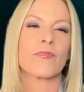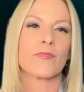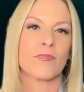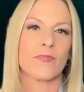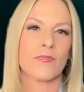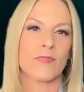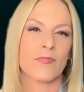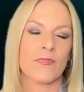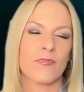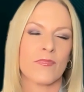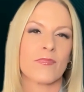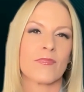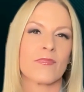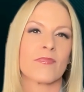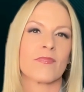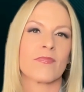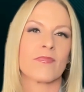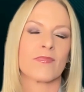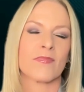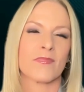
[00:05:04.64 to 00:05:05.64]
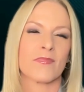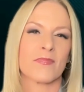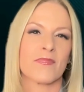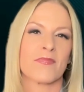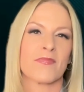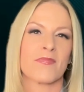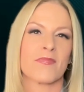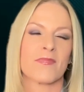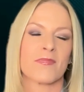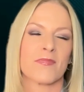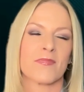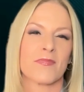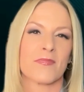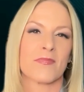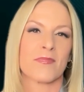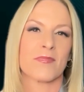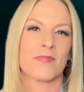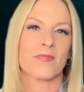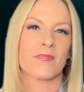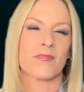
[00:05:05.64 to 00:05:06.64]

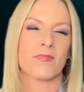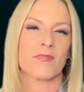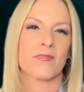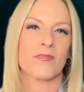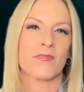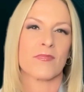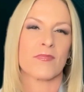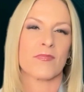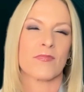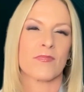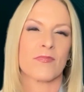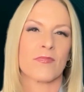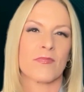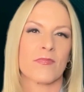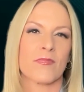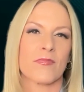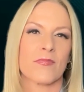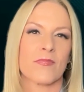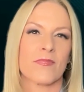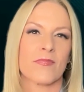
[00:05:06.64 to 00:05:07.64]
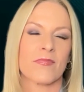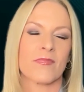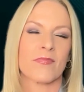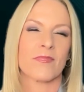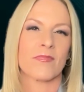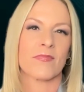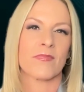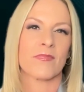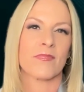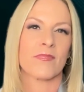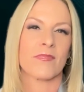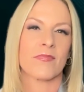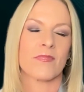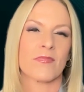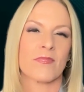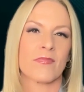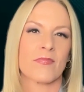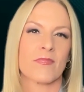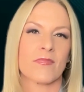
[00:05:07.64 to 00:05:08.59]
This person isn't speaking.